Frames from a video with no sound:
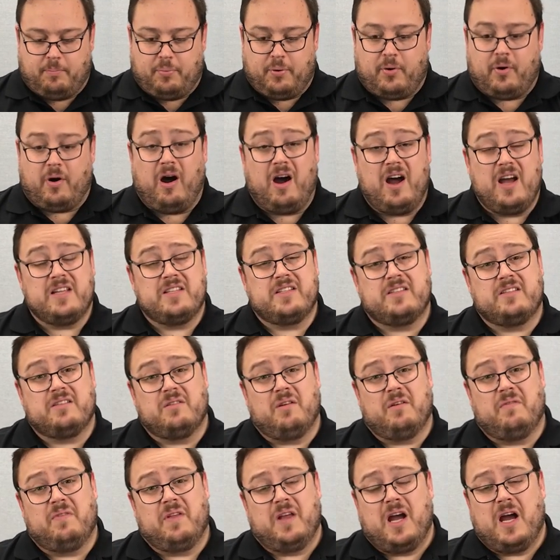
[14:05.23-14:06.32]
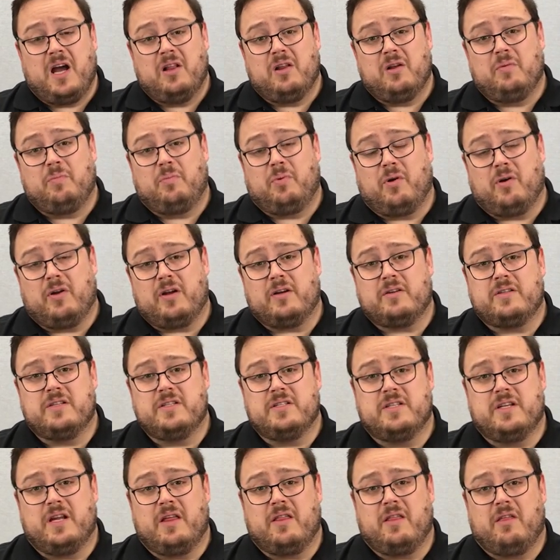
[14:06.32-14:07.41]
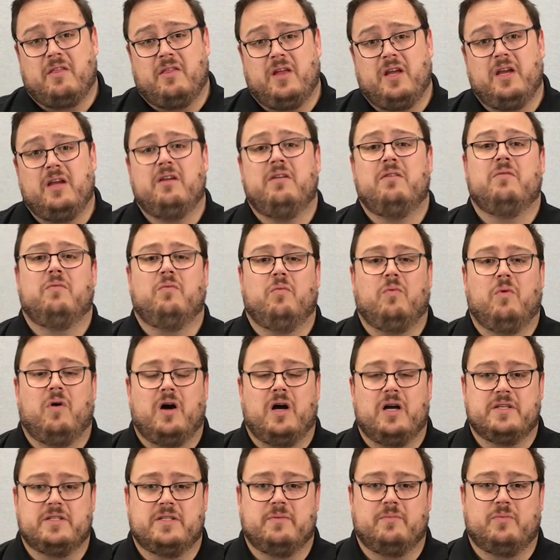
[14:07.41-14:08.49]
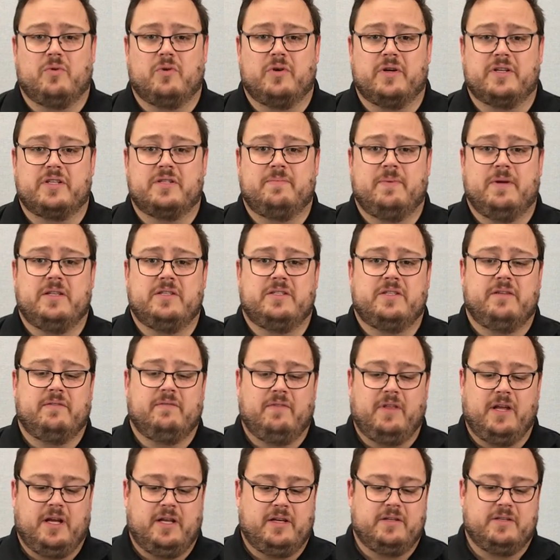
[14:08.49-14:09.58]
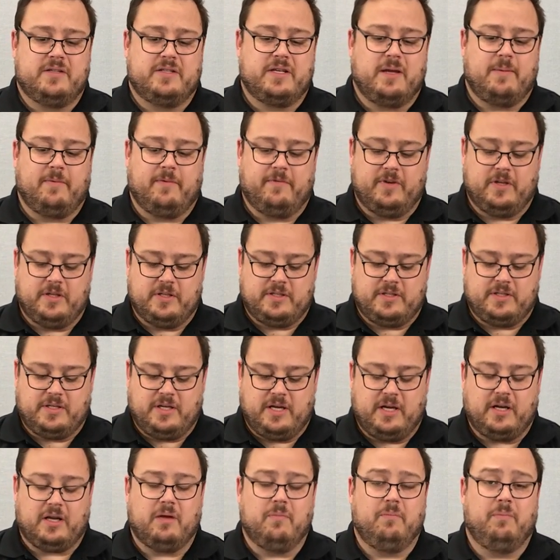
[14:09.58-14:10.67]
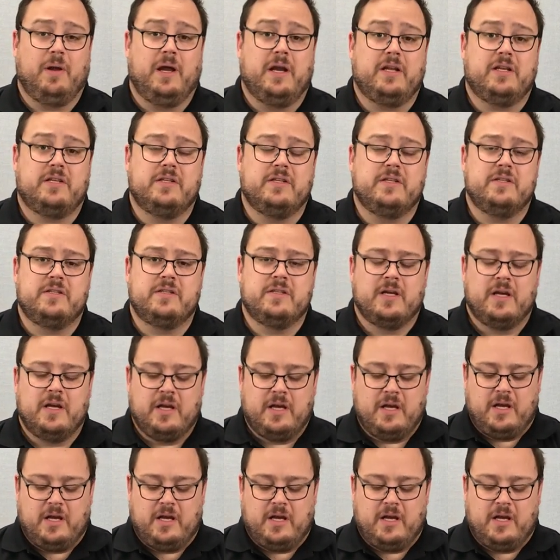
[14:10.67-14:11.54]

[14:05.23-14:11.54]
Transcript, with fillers: Price of the Arlo product is another thing. Why is it more expensive than some of its competitors?